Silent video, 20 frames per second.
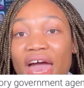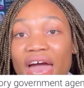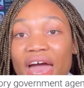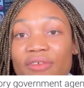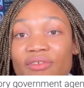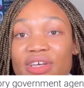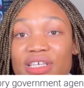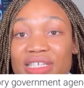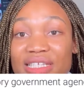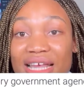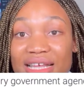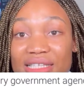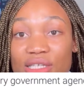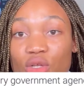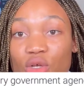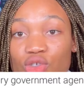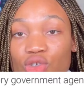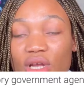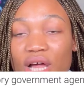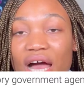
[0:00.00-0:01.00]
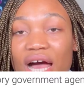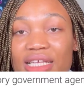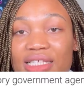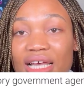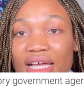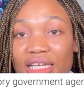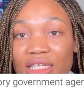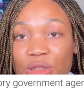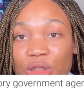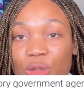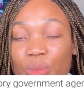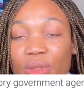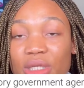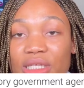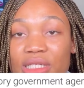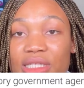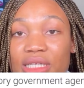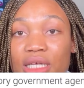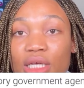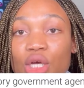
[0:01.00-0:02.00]
Every state in Australia has
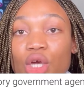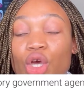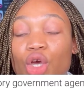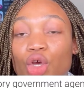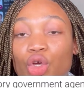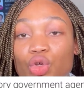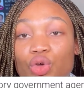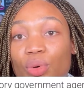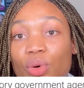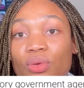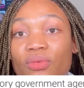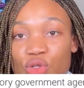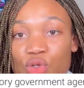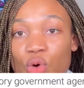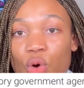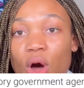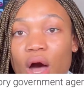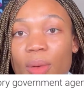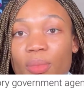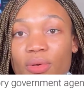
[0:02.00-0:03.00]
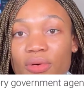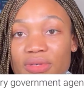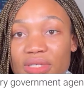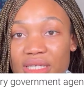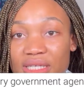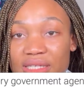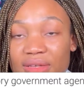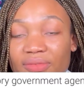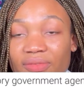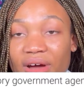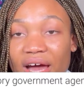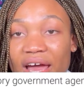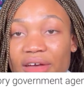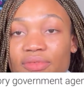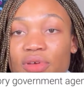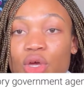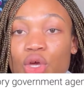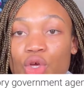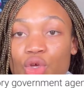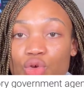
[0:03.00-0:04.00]
eligibility. You score above 65.
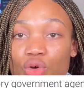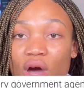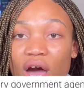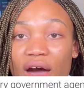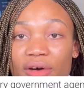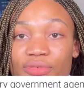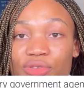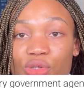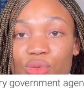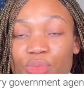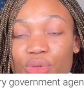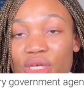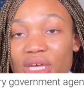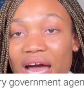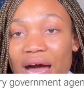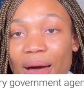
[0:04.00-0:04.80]
You have to be